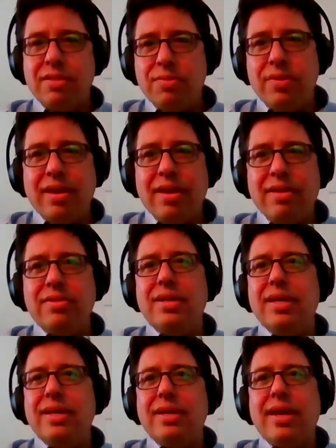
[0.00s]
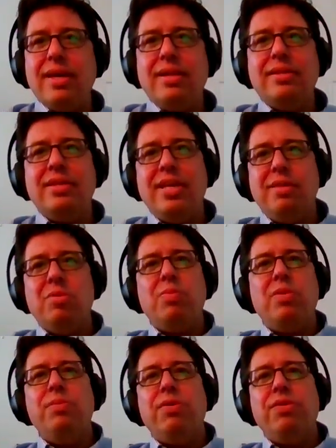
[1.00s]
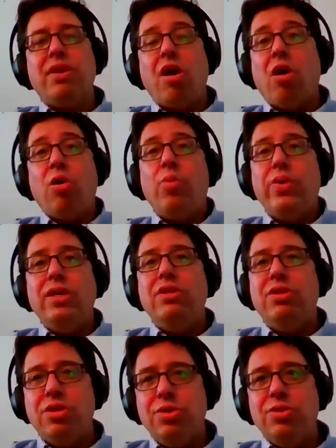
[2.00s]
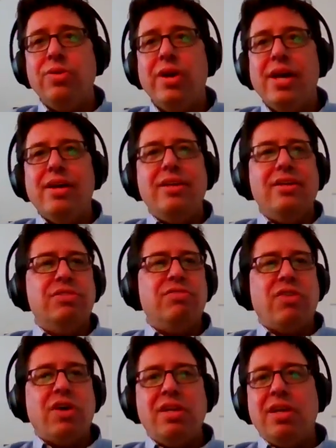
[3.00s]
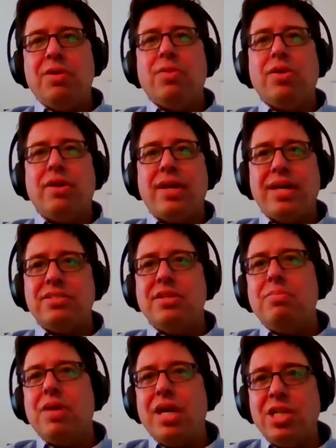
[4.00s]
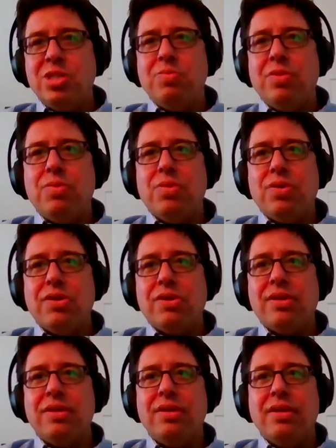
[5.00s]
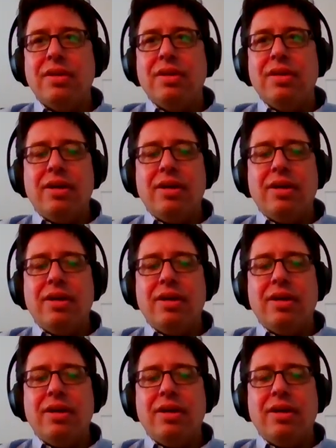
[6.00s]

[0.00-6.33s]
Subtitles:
and the fact that we have a dedicated team of people that all we do is funding work, asset management work,